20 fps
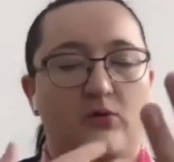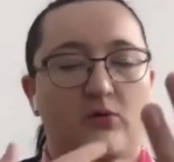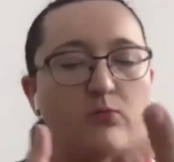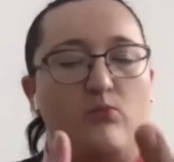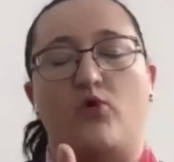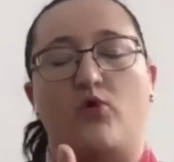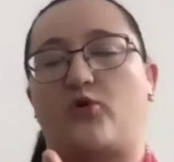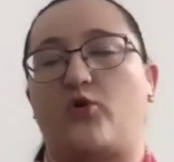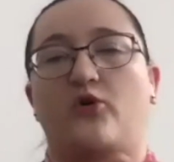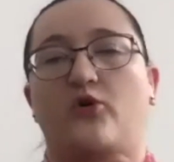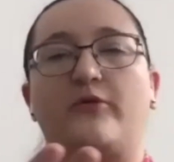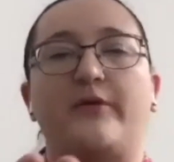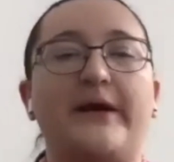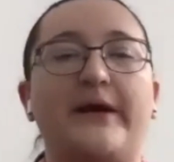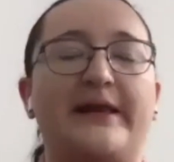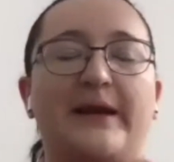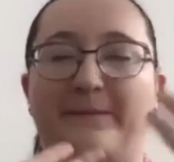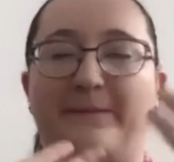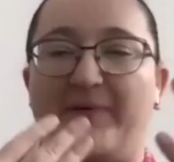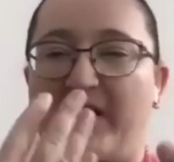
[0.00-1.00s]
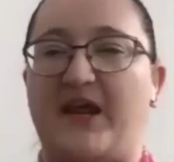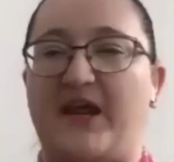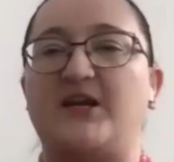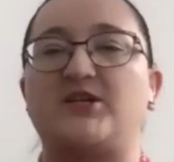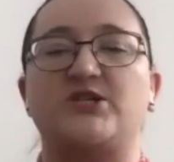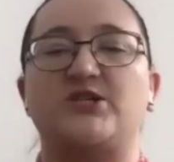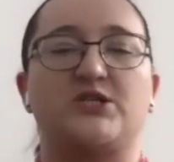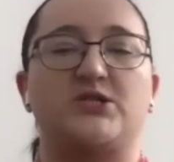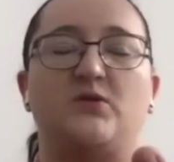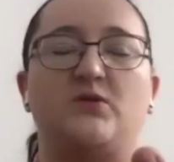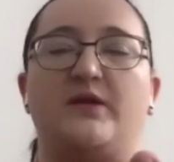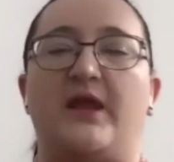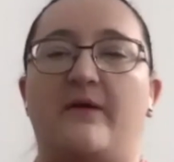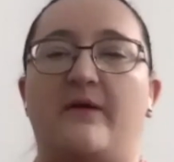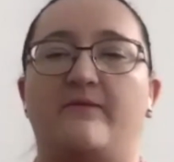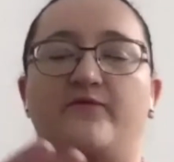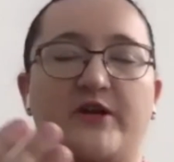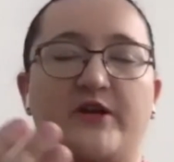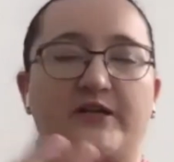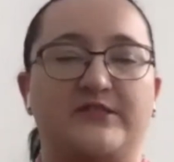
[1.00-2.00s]
more concretely predictions to them,
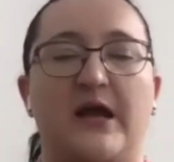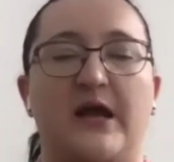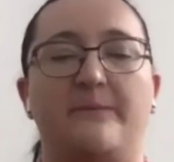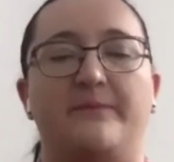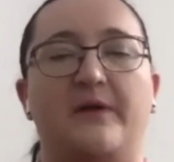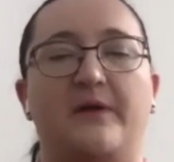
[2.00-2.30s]
for example,